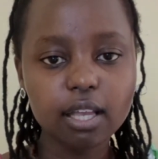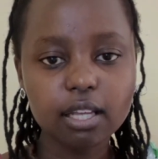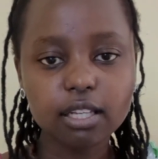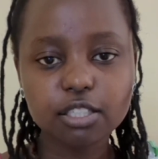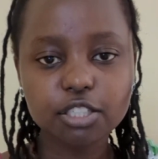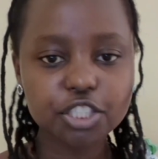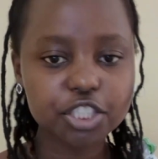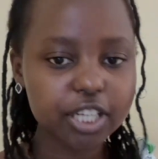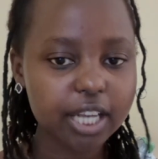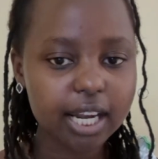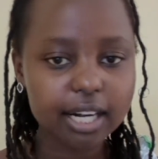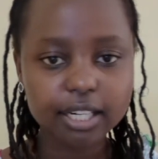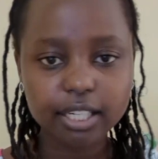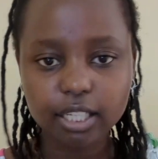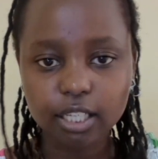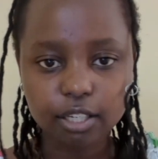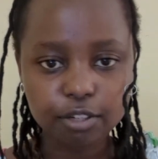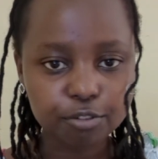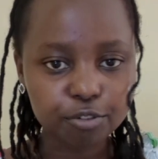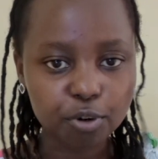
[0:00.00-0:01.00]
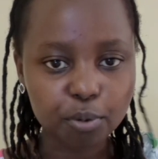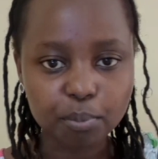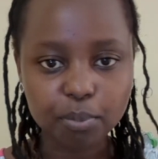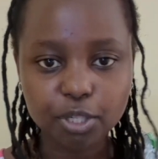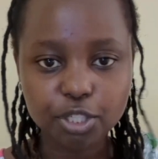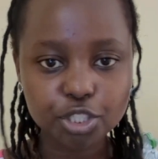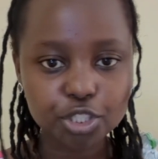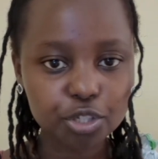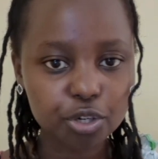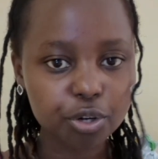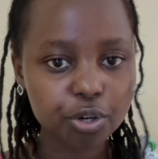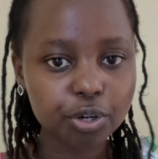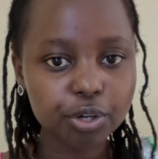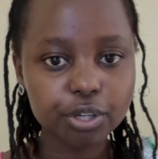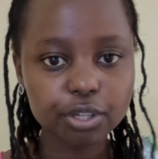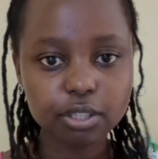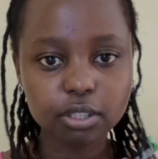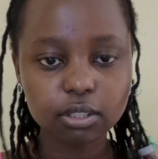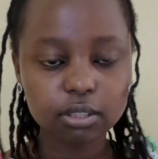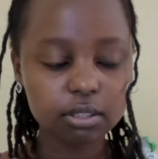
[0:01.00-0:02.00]
sharing
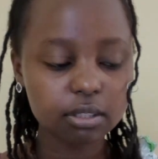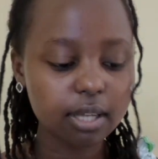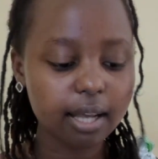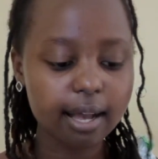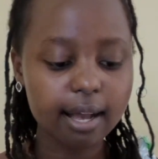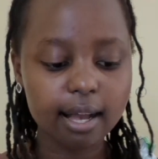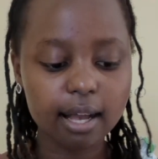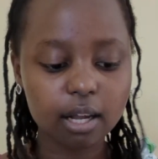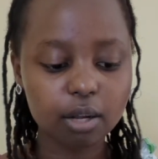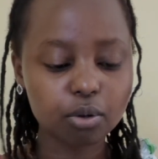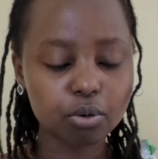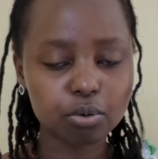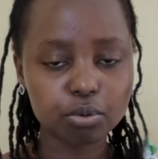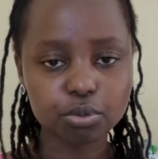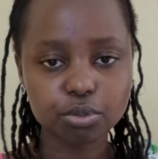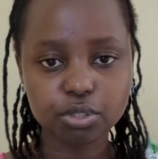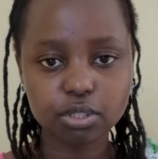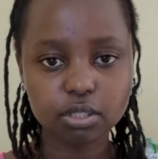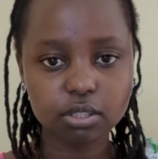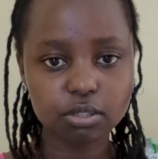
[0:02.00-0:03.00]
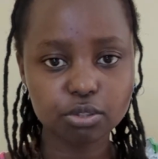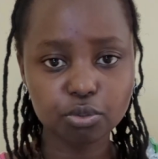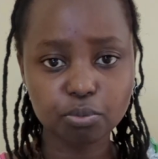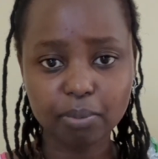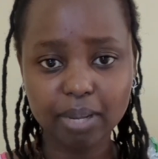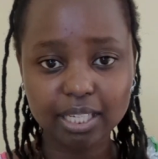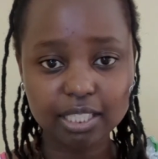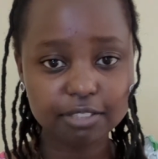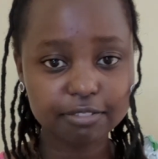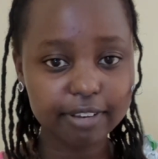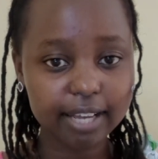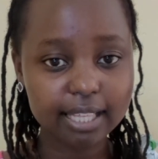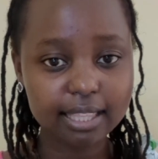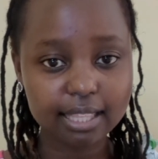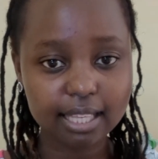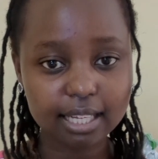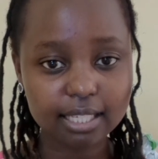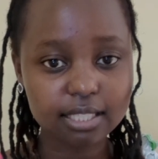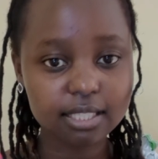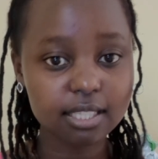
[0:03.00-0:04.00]
information, because you might find
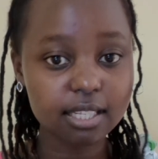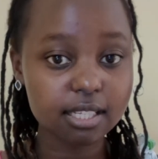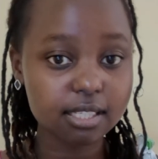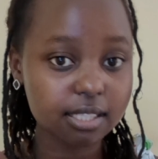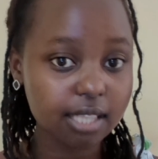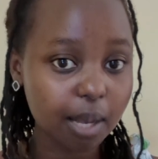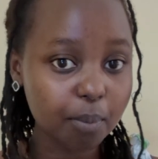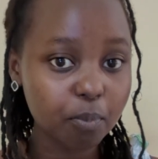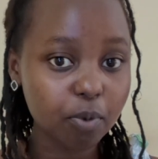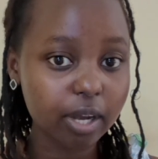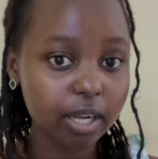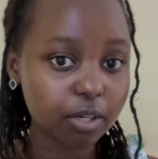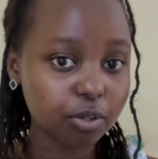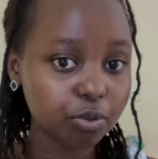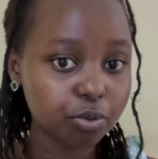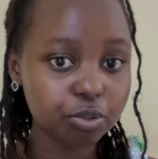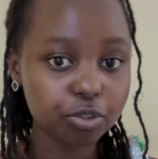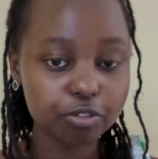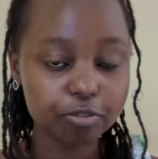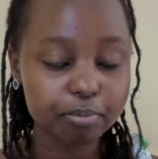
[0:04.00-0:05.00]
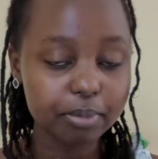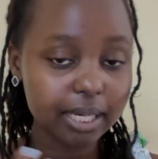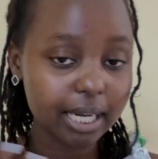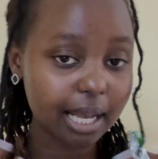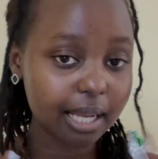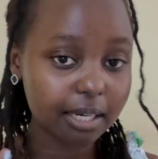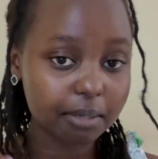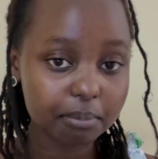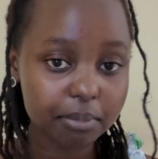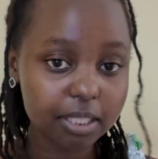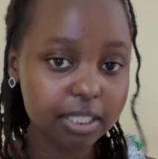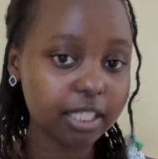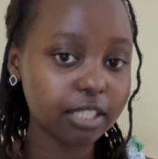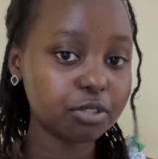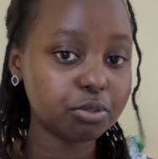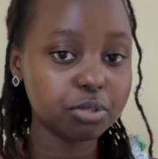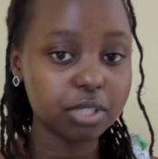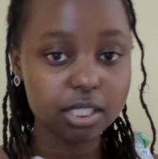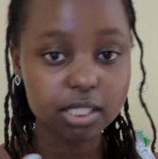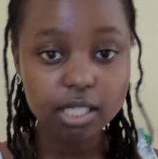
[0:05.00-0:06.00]
that there's someone who you've been
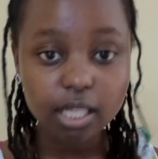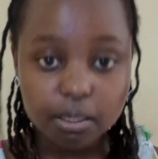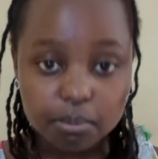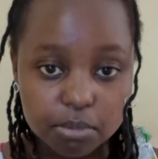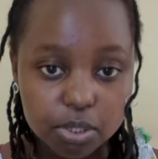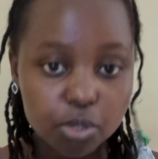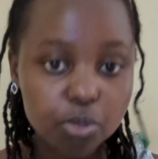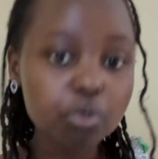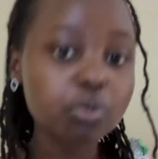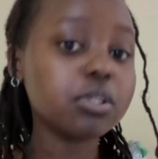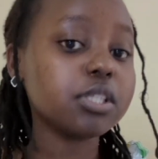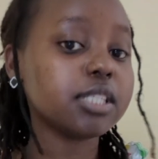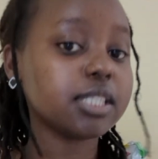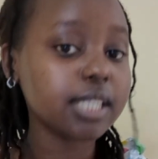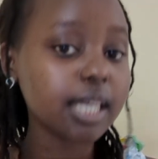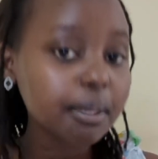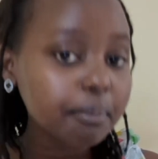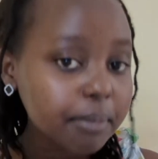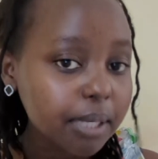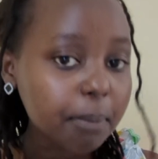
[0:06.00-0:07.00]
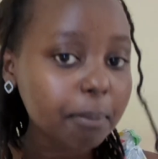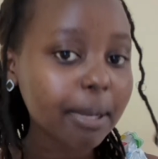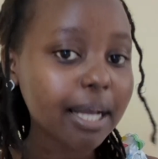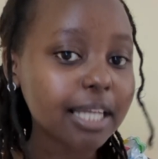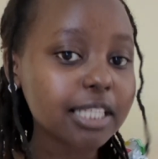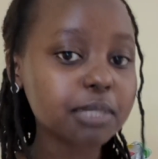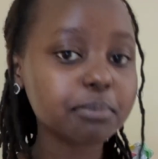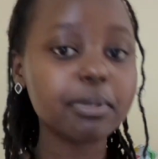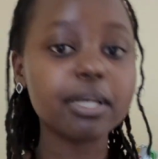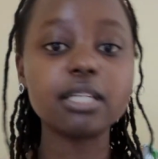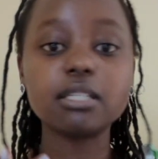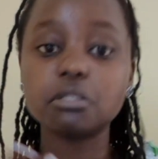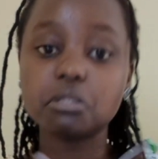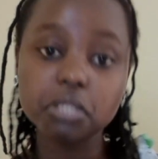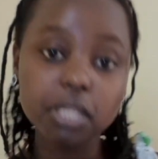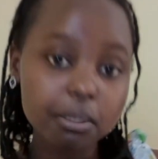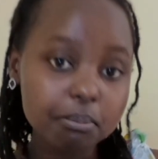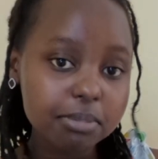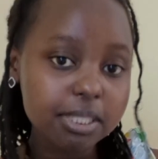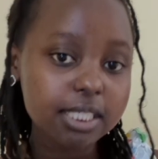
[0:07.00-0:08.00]
admitted to the same school, same department,
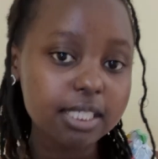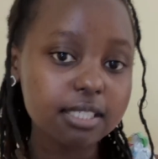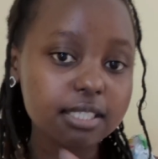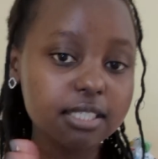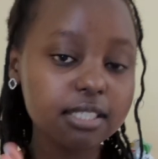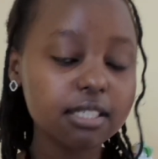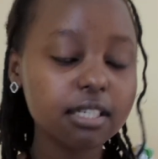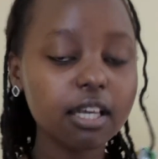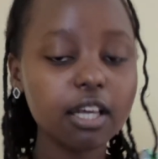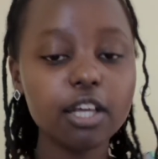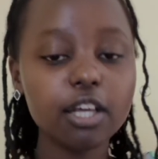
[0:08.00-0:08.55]
same city.